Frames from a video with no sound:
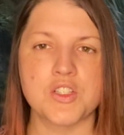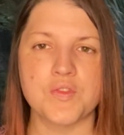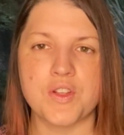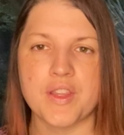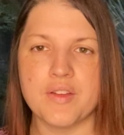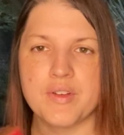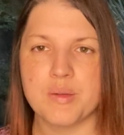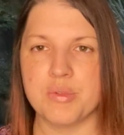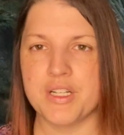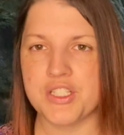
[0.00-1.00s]
feel that
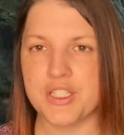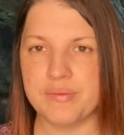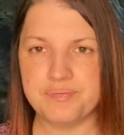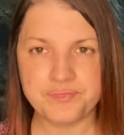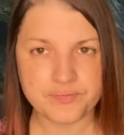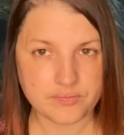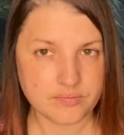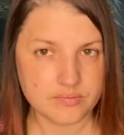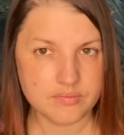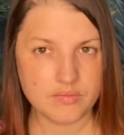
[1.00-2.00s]
vibration
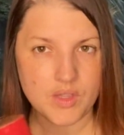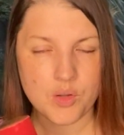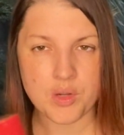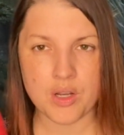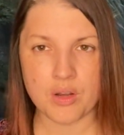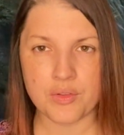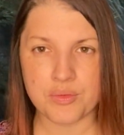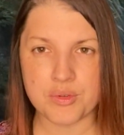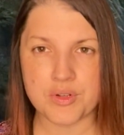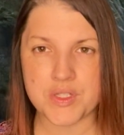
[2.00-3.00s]
going all
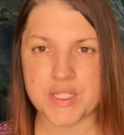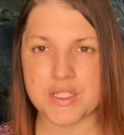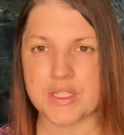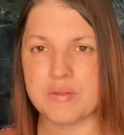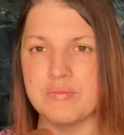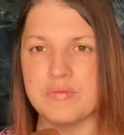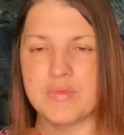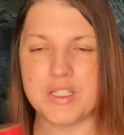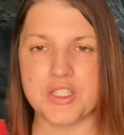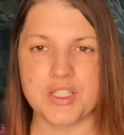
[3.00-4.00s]
through your system
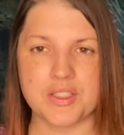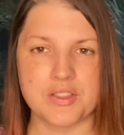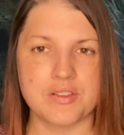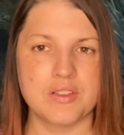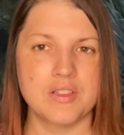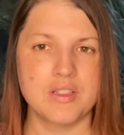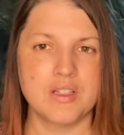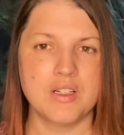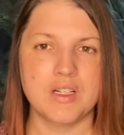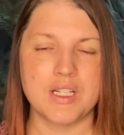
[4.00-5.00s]
and just
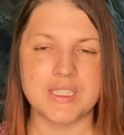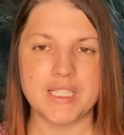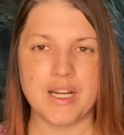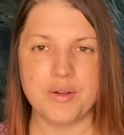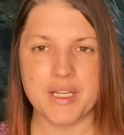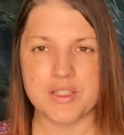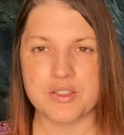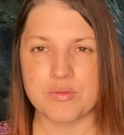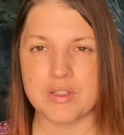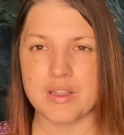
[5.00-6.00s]
allowing it
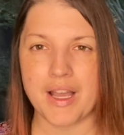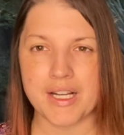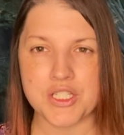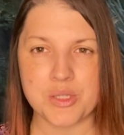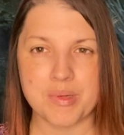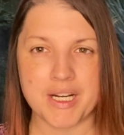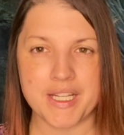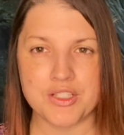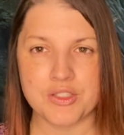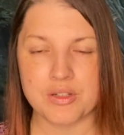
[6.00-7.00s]
to relax your body
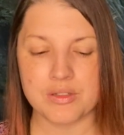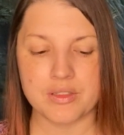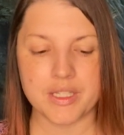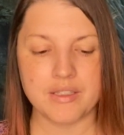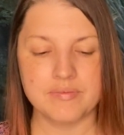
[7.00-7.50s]
internally.